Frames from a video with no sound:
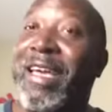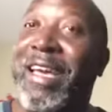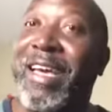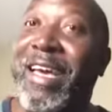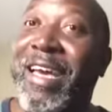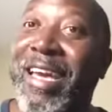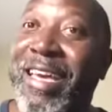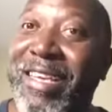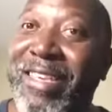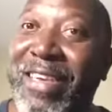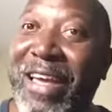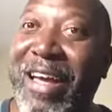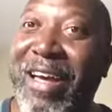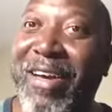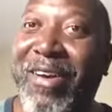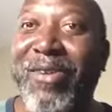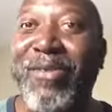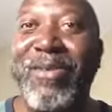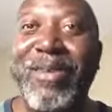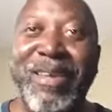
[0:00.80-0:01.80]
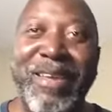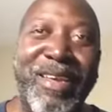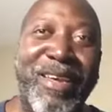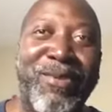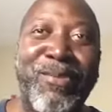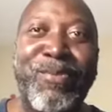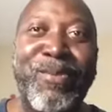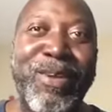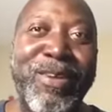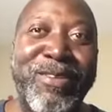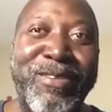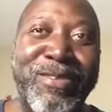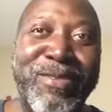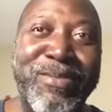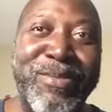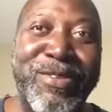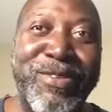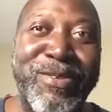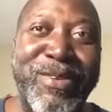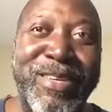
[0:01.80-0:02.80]
Hey y'all, and
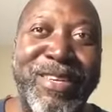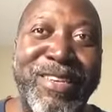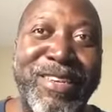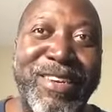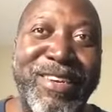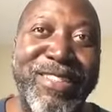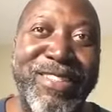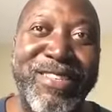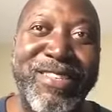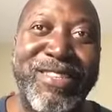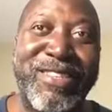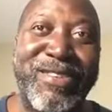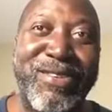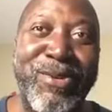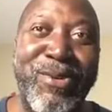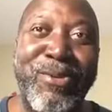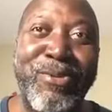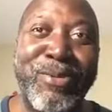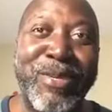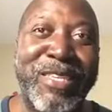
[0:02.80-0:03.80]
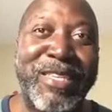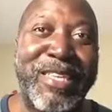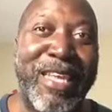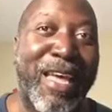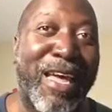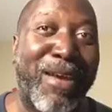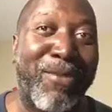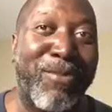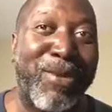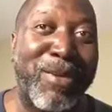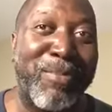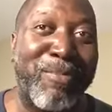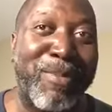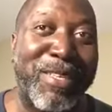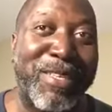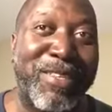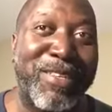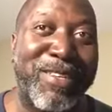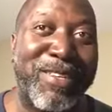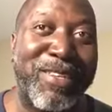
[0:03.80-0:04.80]
welcome to another story time with
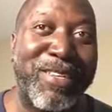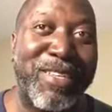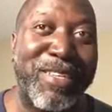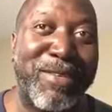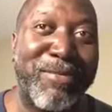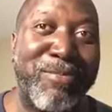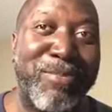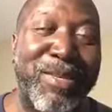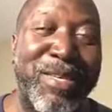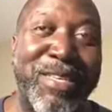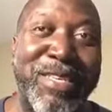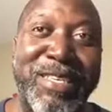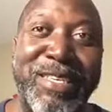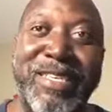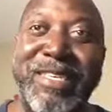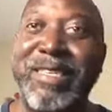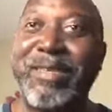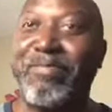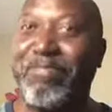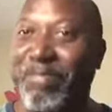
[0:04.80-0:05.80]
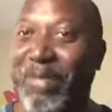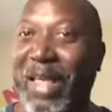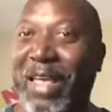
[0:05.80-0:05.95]
Mr. Demby.